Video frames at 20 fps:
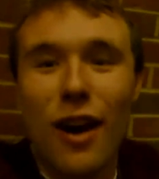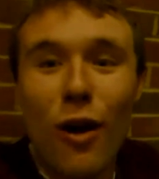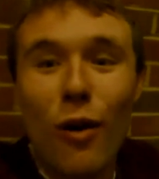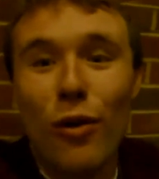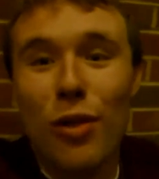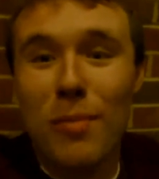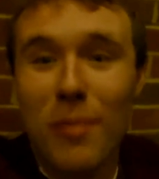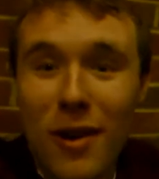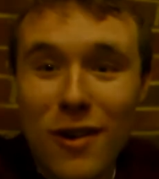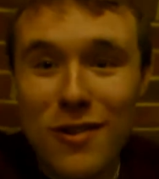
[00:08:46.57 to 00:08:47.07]

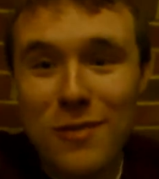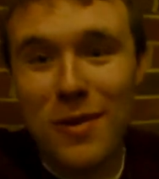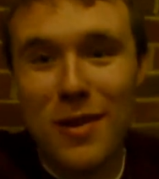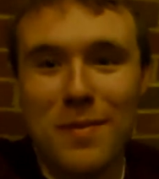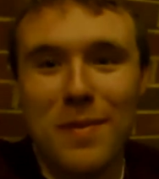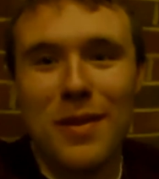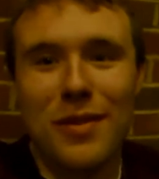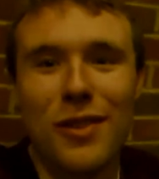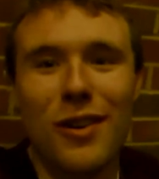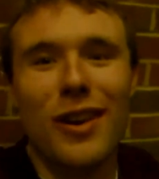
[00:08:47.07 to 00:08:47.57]
oh, the march
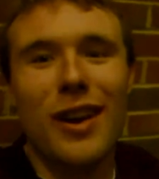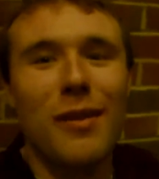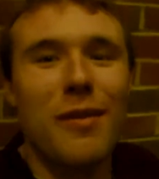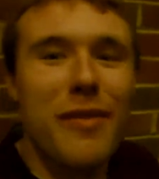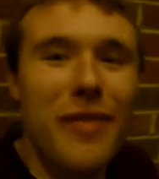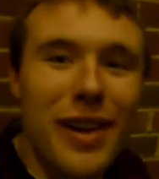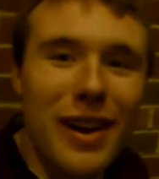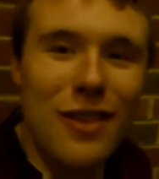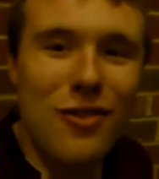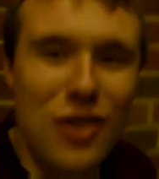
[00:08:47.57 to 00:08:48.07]
must be starting,
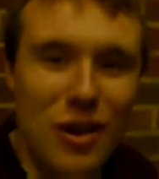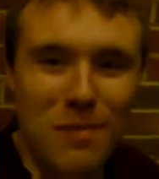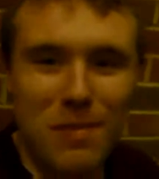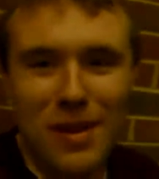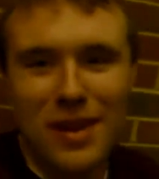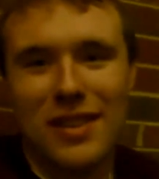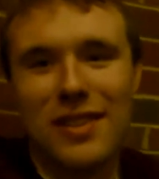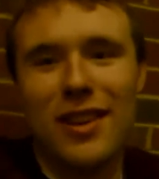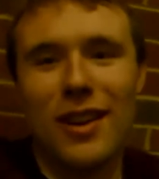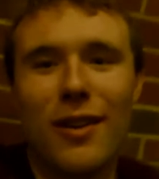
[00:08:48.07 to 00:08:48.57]
we've got to jump
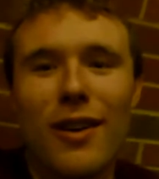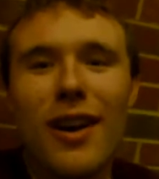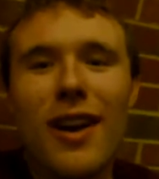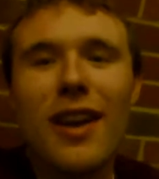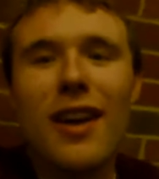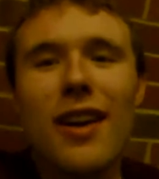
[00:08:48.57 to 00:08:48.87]
in too.